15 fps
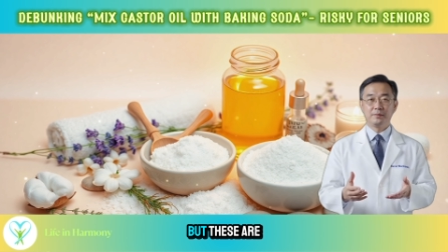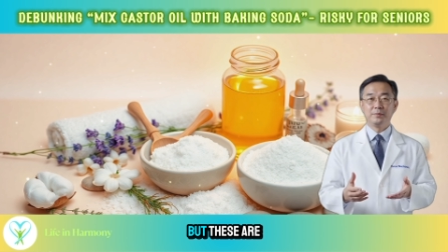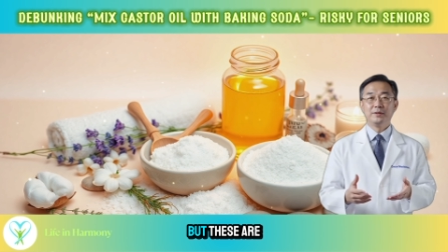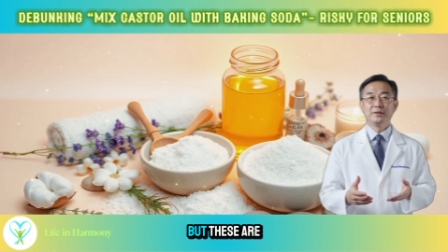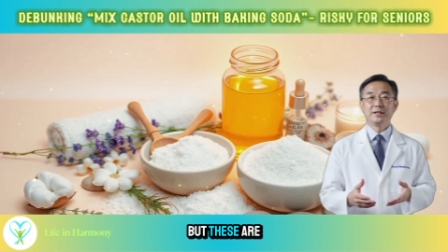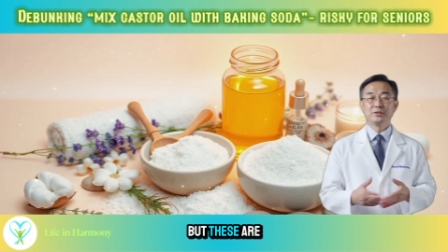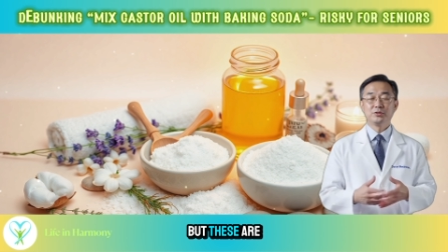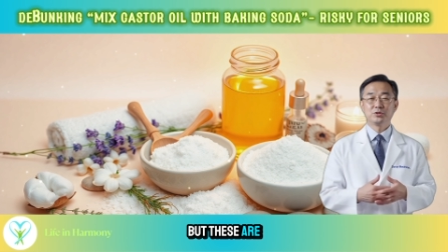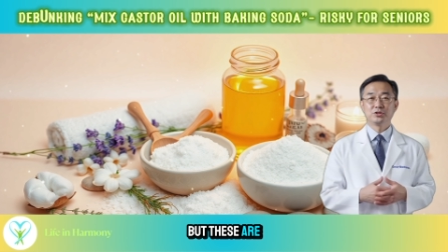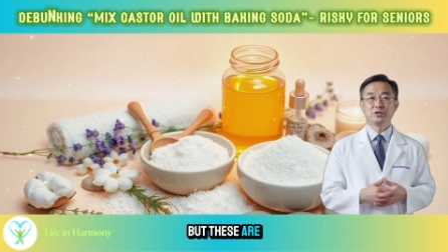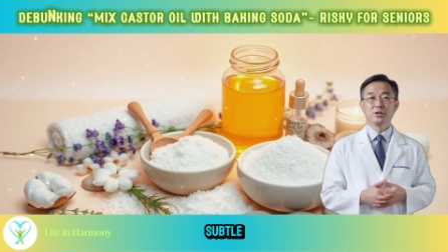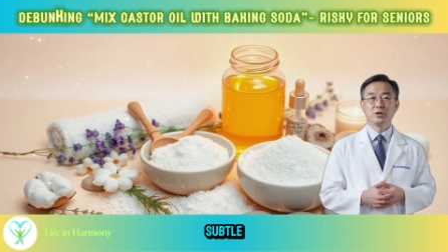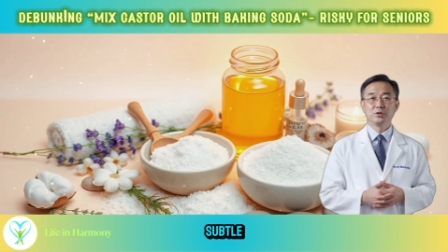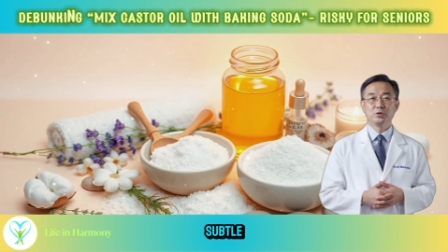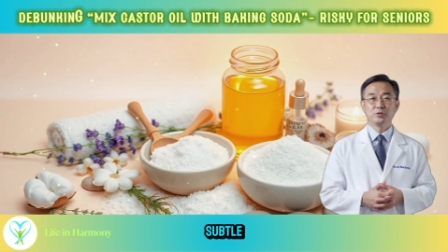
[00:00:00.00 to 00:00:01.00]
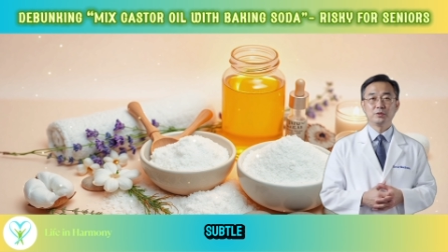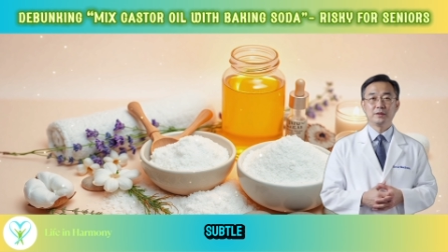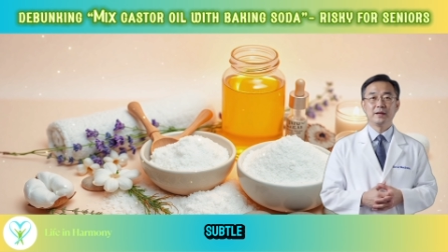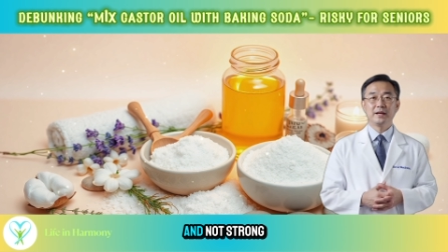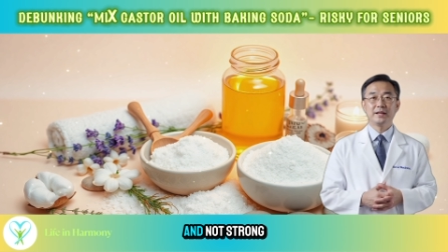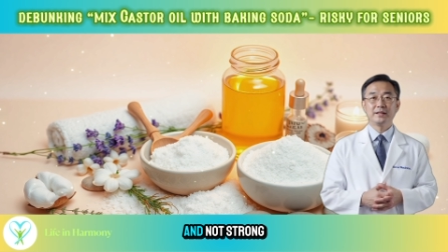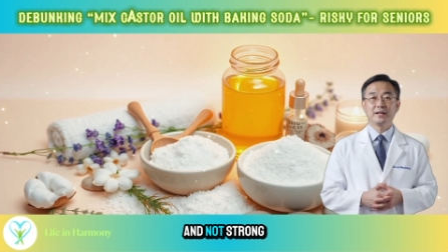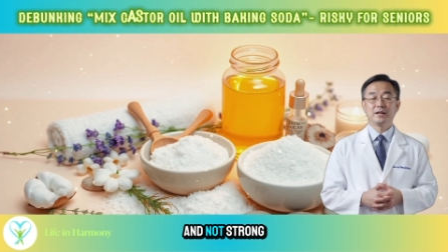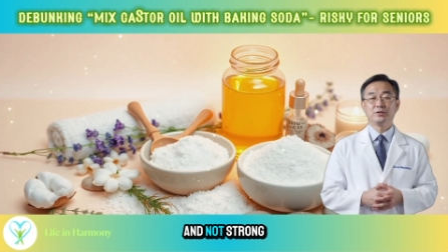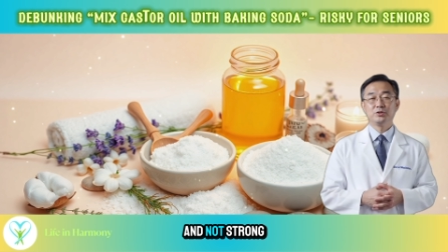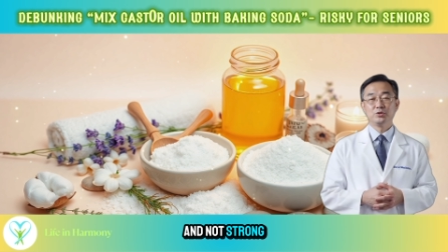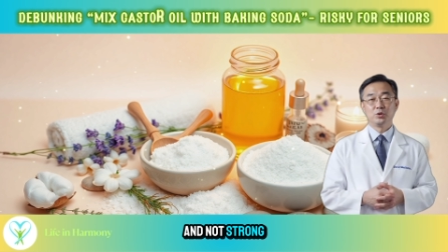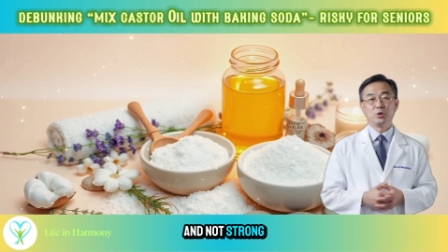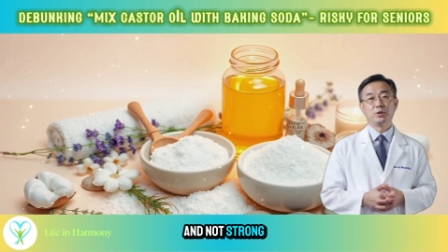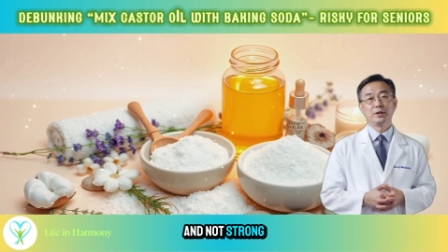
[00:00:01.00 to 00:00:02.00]
but these are subtle and not
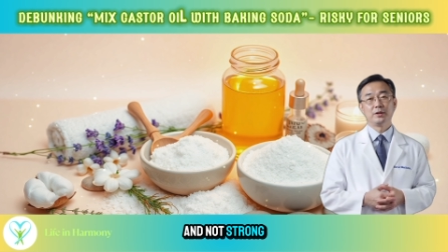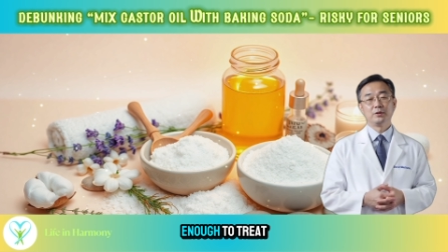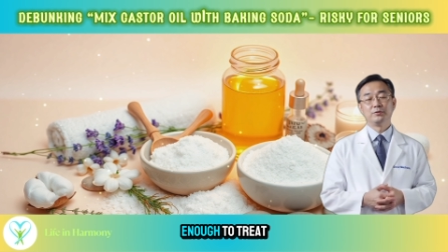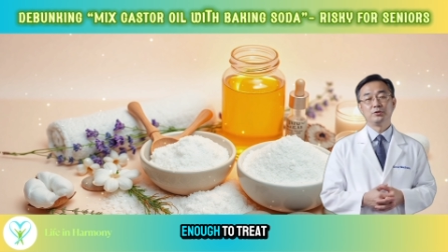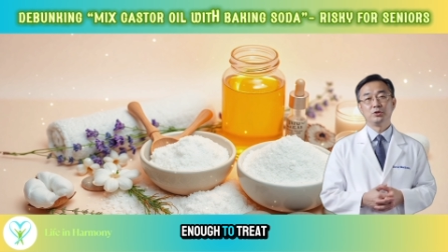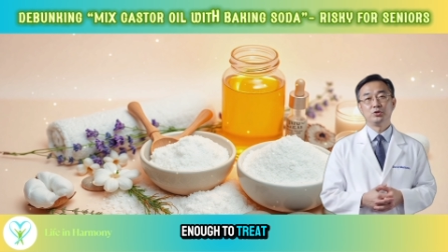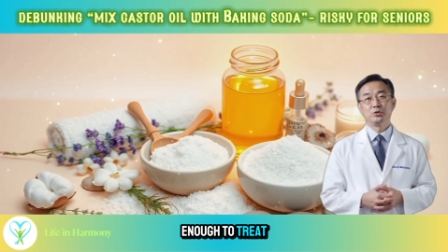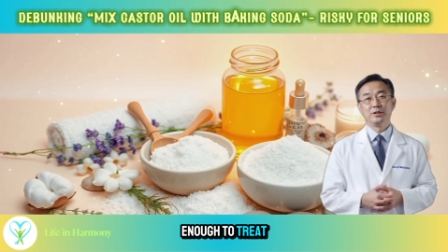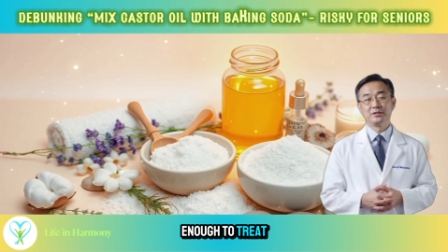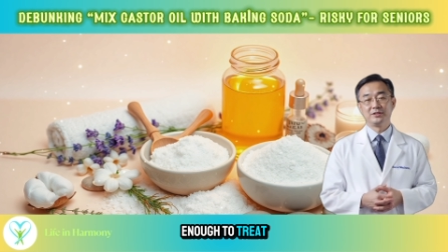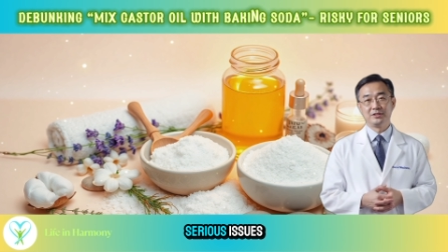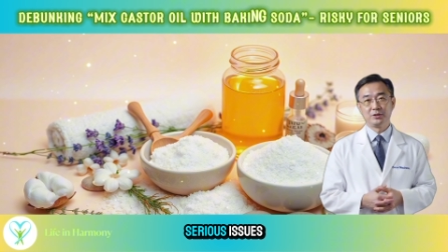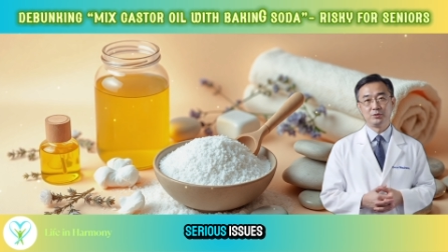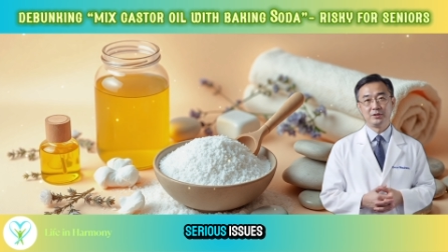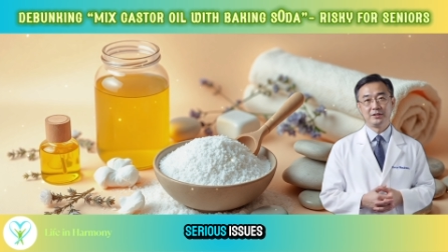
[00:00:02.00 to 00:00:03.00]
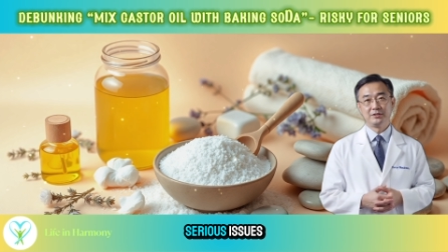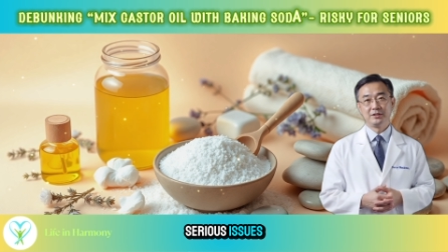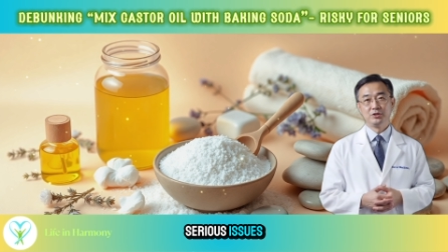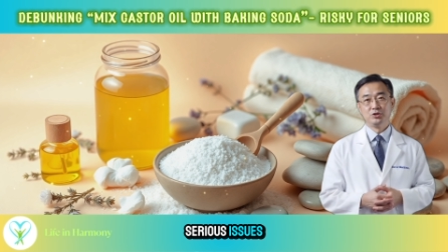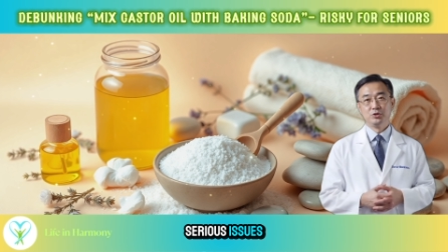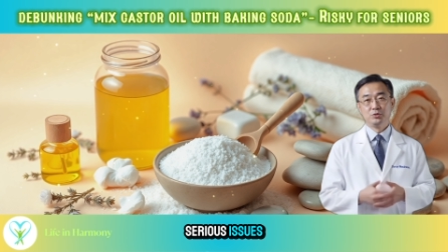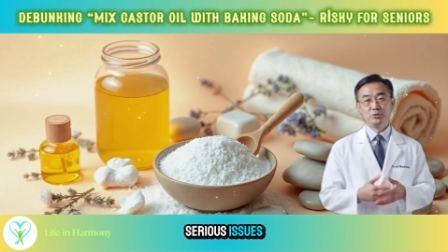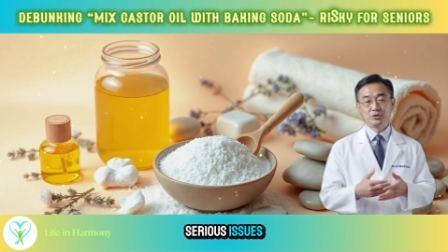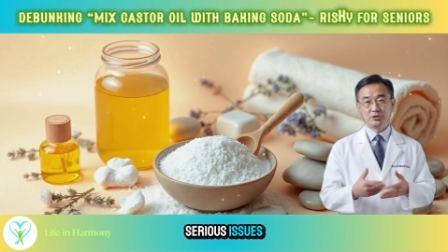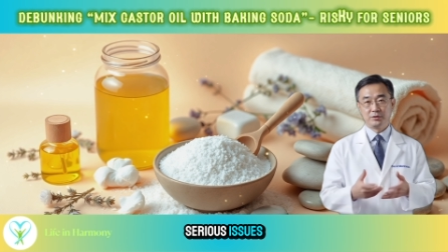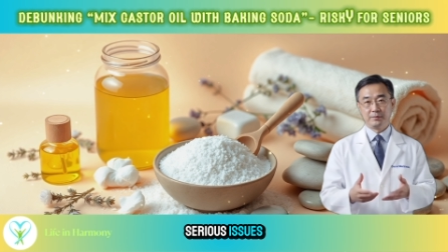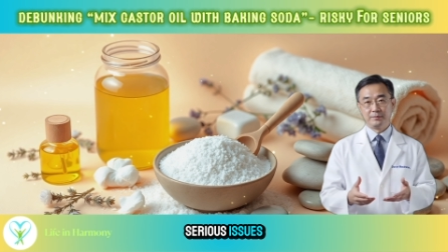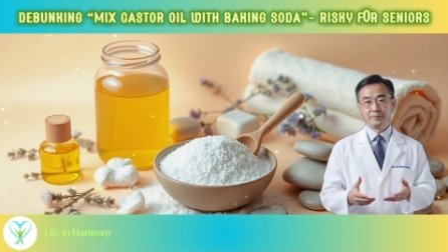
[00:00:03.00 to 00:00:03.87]
strong enough to treat serious issues.